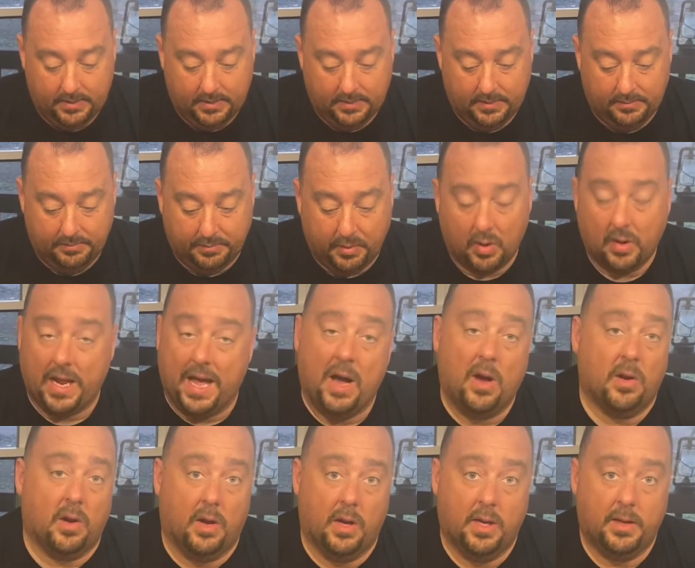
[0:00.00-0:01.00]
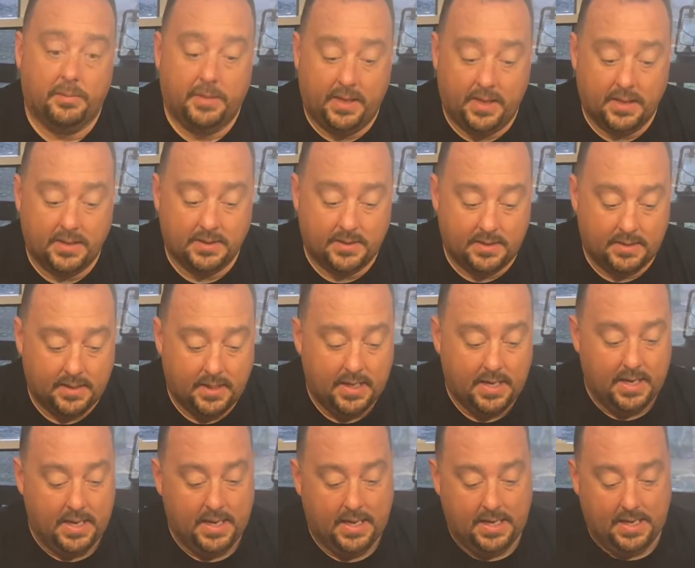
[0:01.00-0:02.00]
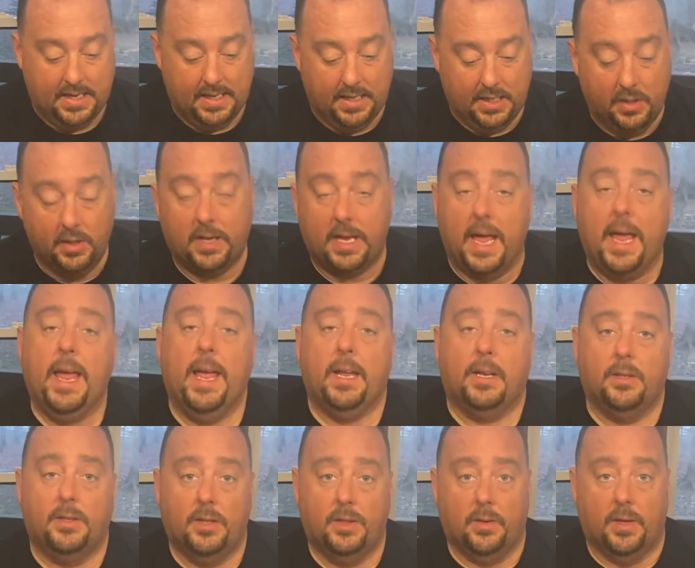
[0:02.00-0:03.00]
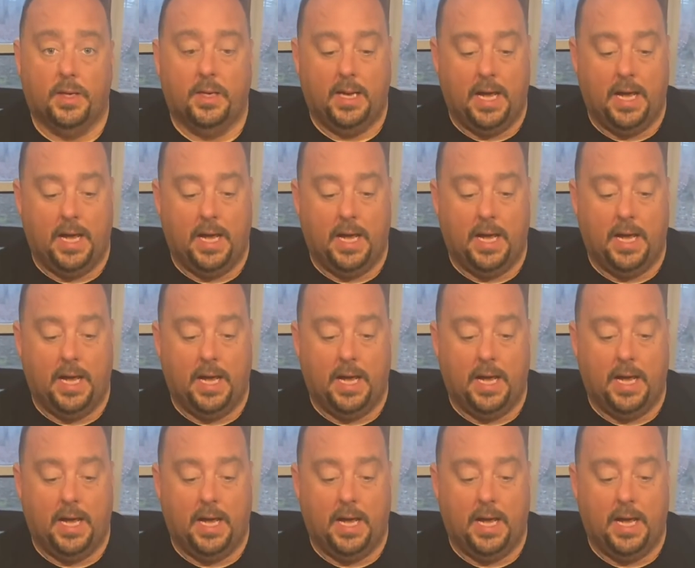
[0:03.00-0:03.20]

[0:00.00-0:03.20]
burn out on it, because you can do it.